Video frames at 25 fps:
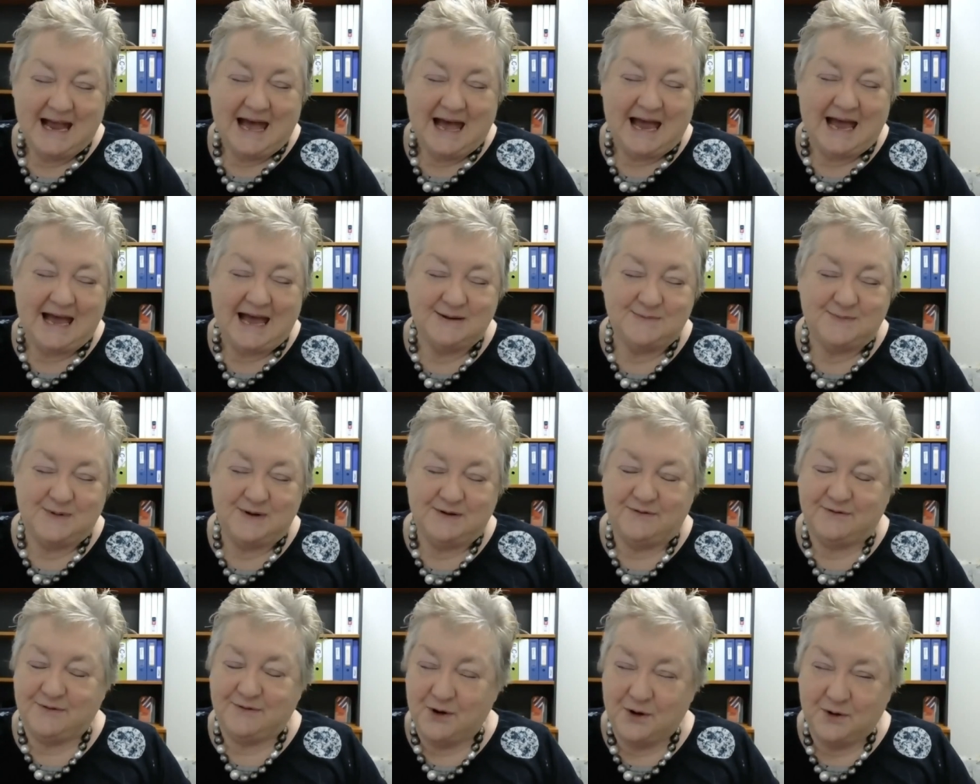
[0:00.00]
And
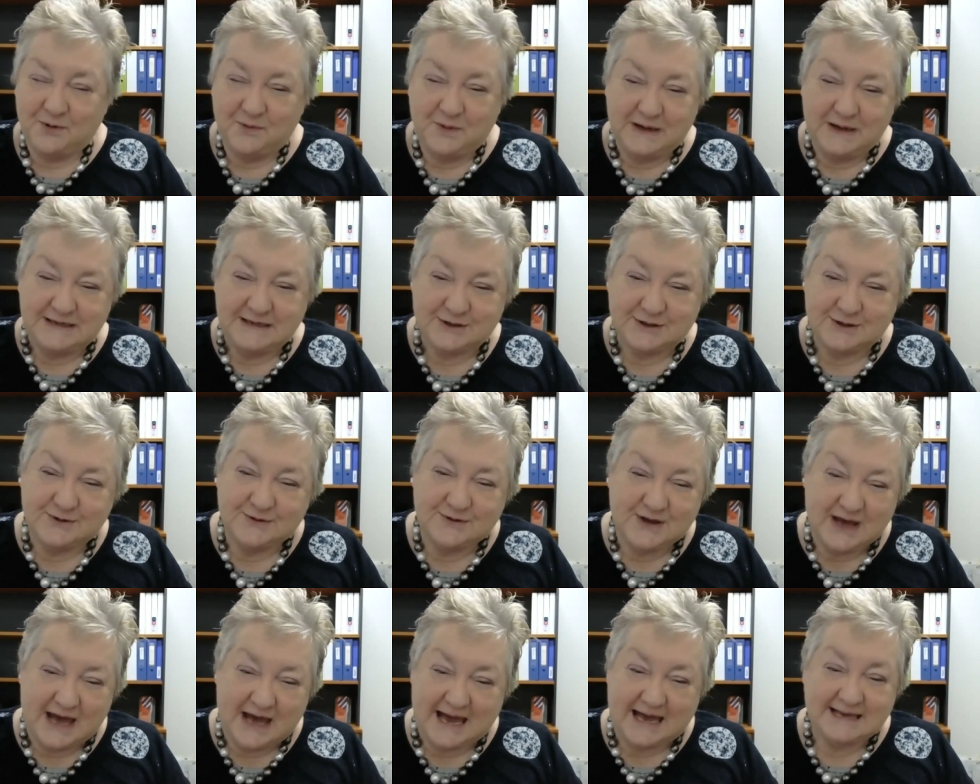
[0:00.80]
before we do
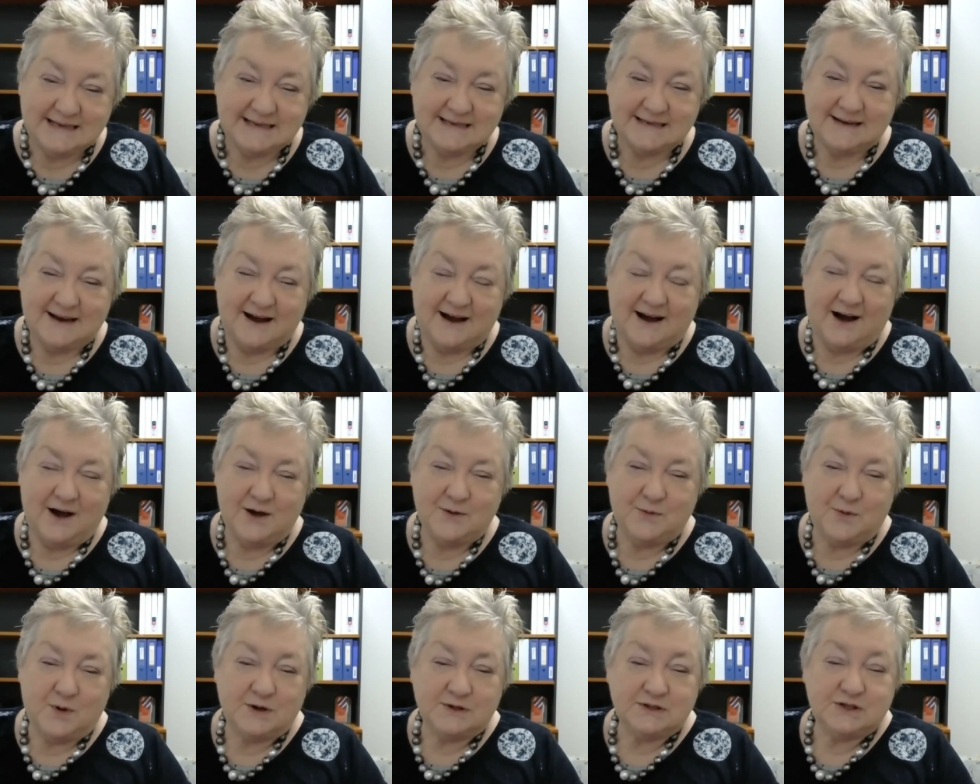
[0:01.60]
that,
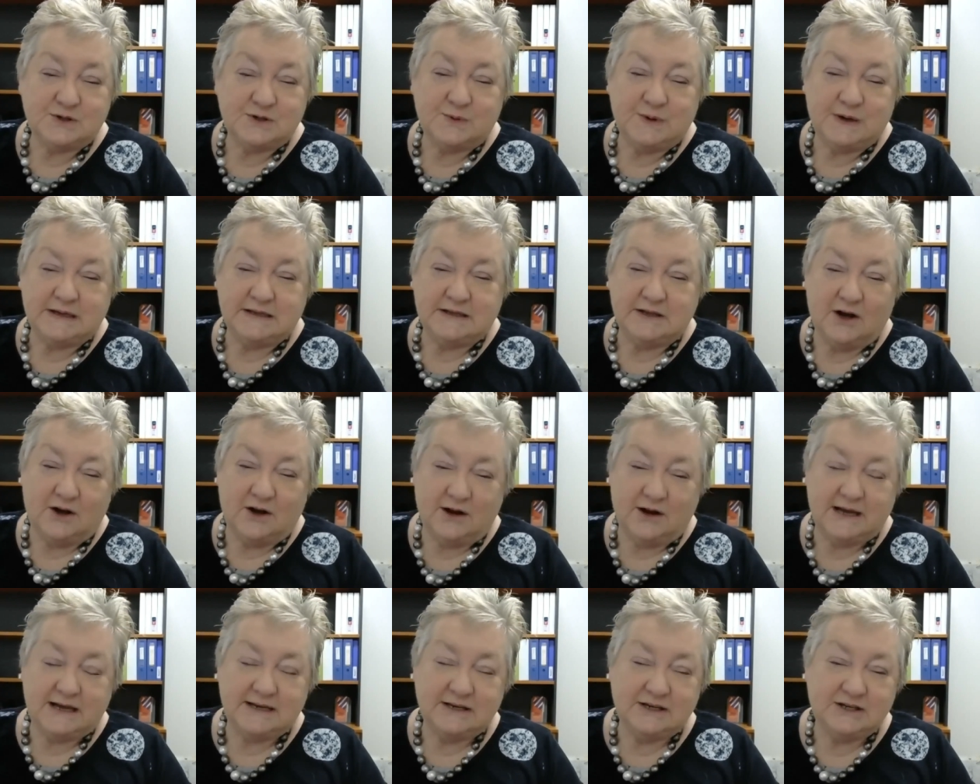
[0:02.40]
I want to
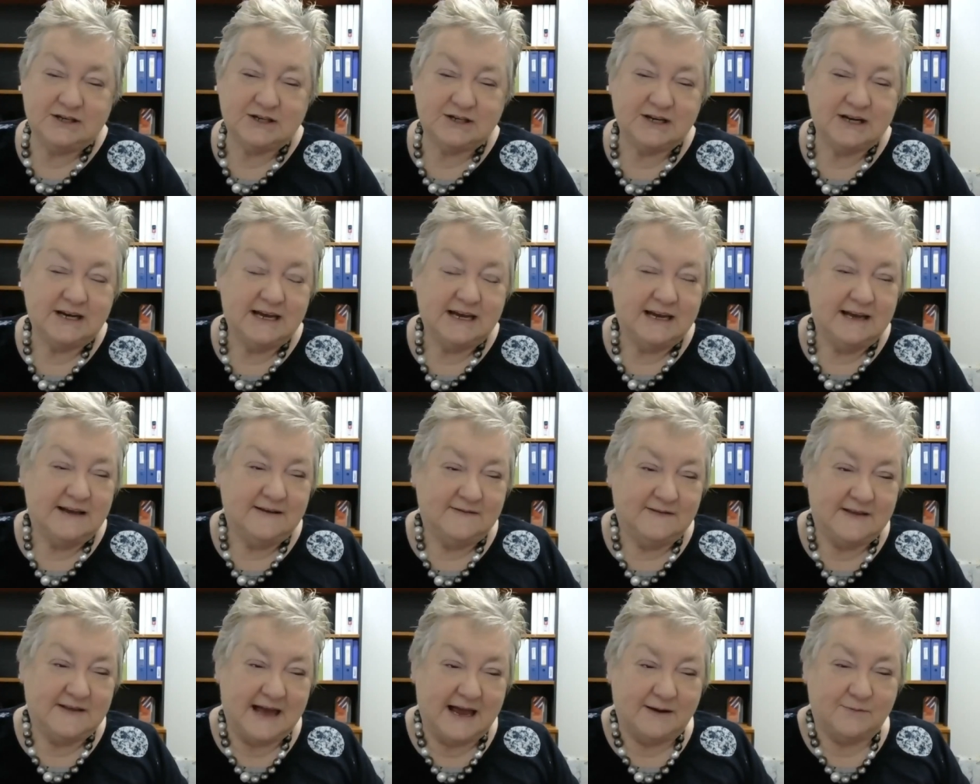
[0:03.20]
acknowledge
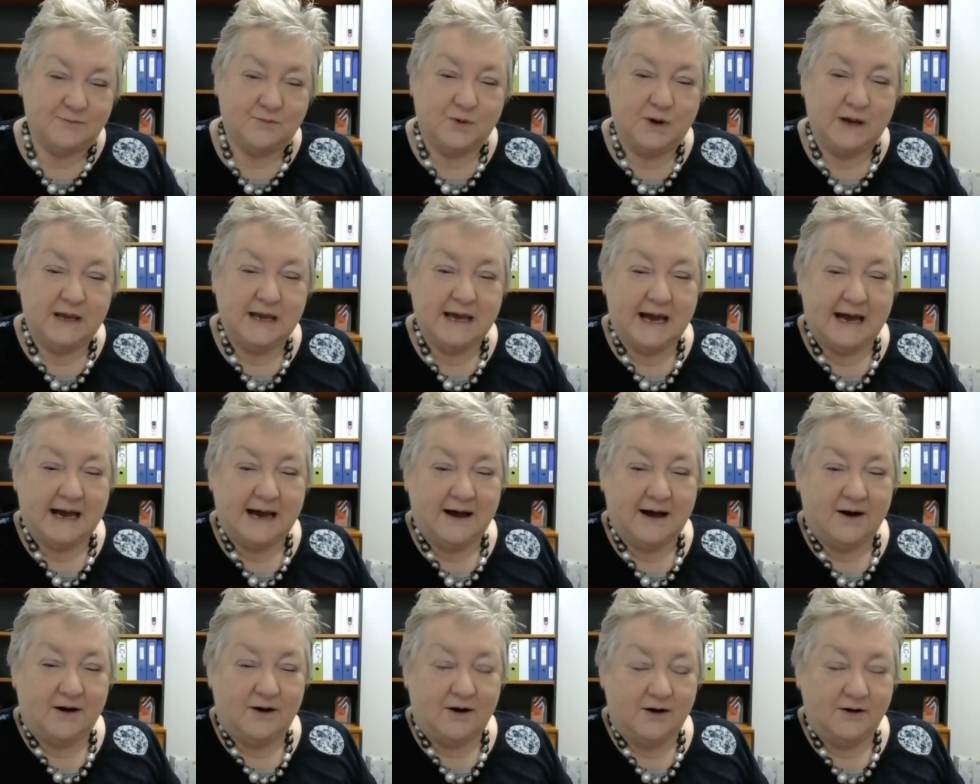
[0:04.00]
that we
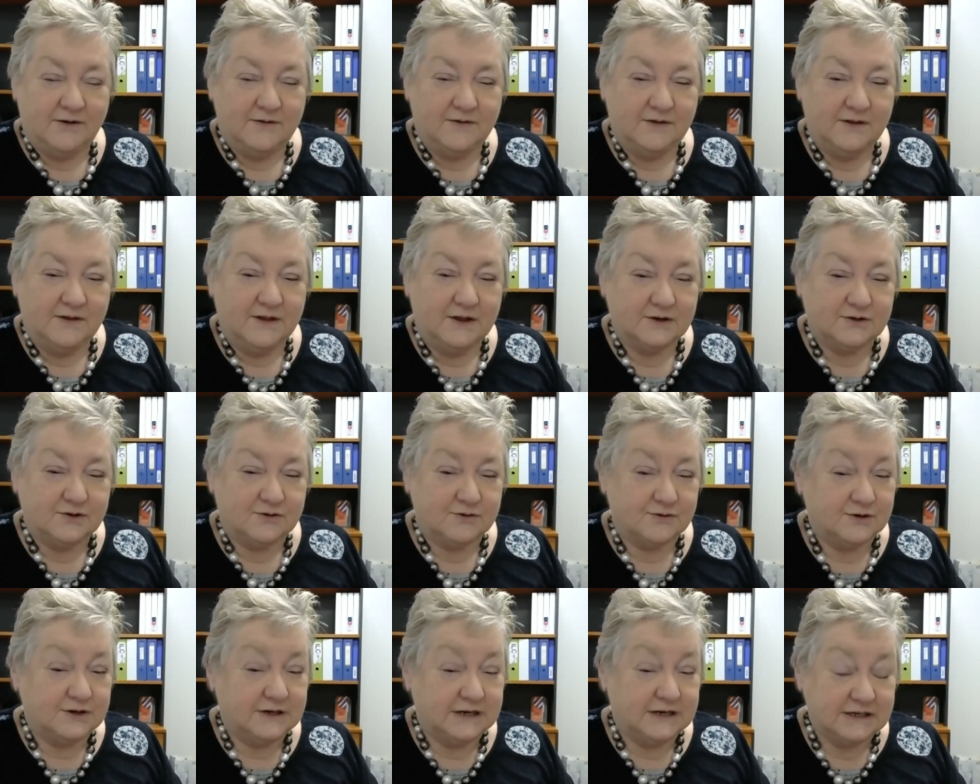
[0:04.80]
are on the
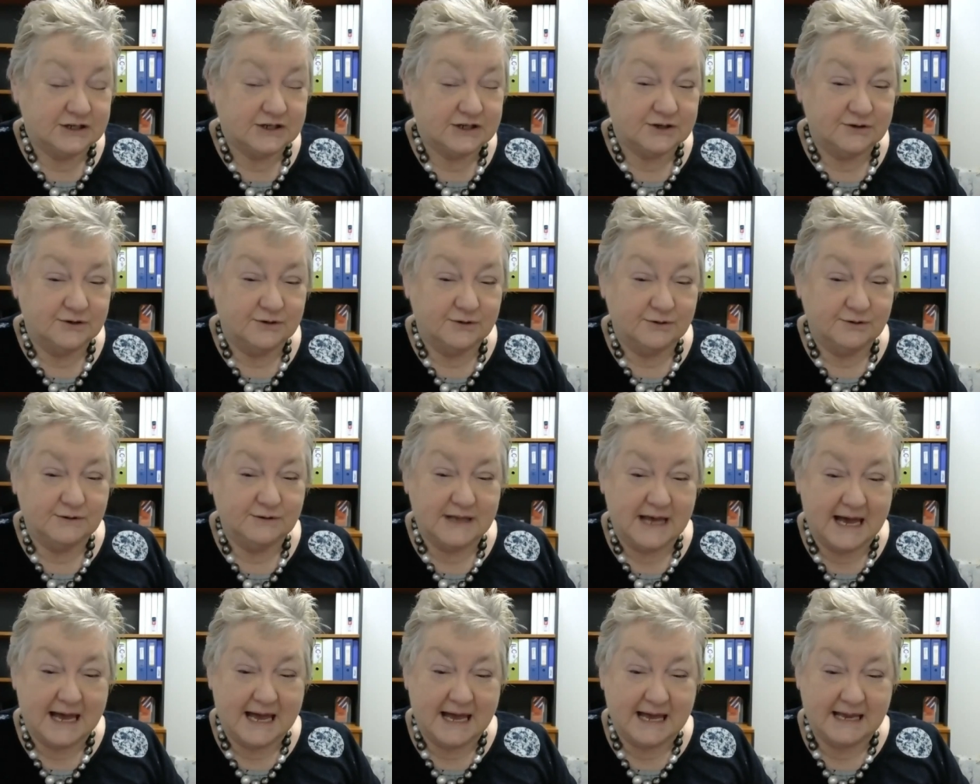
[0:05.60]
traditional
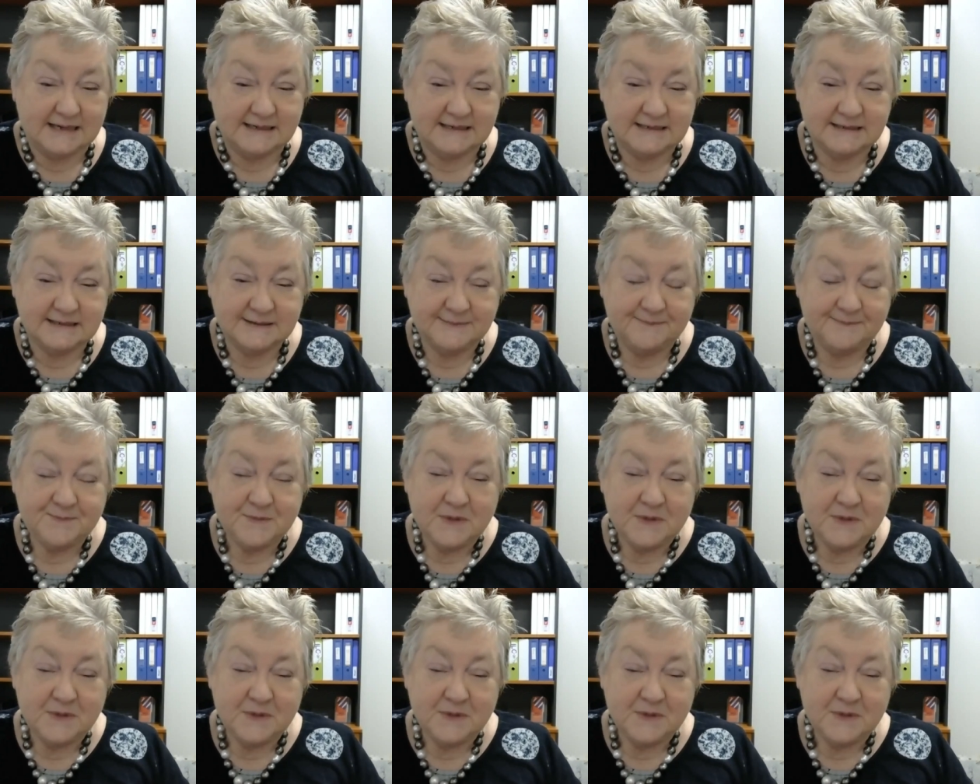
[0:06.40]
land